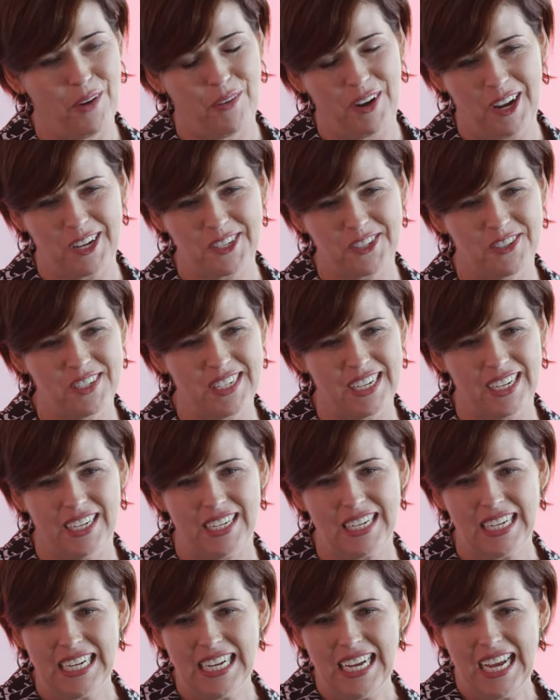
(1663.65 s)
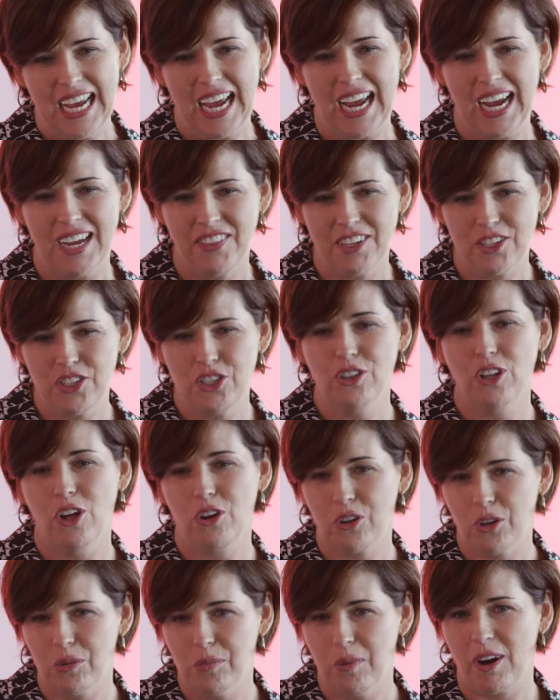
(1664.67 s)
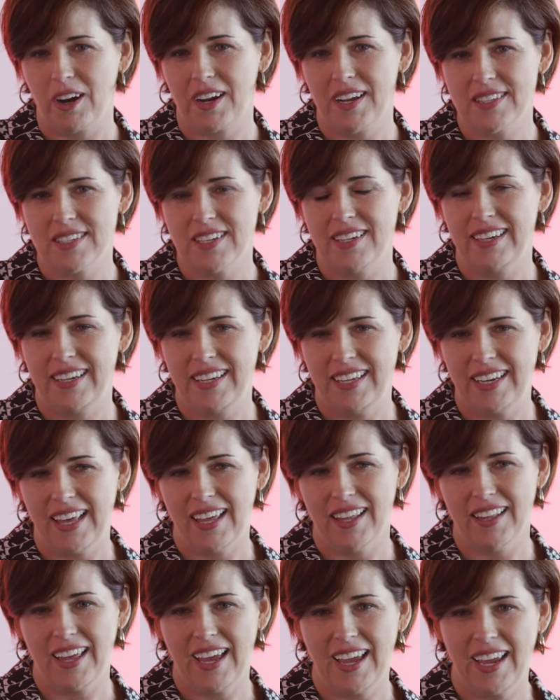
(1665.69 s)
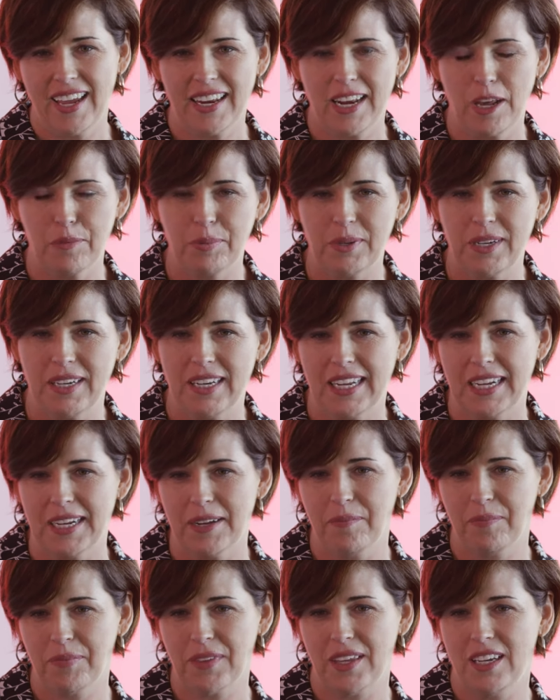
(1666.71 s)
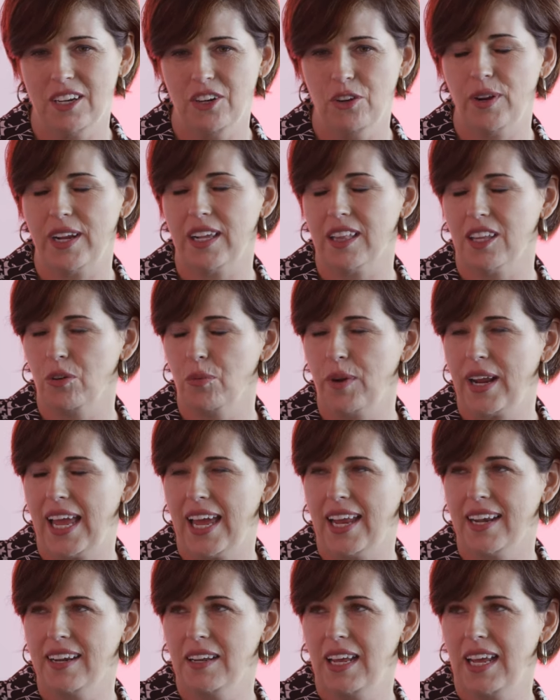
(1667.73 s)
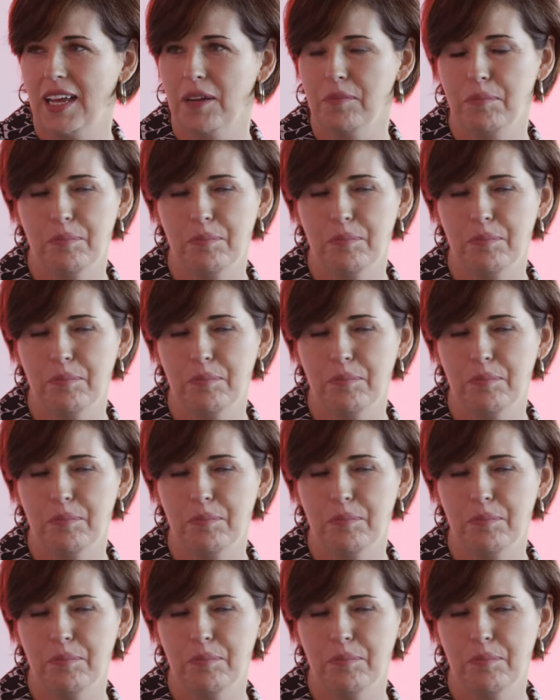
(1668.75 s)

We also did uh, in the two local markets in, in LA and up in, um, in New England, we had uh,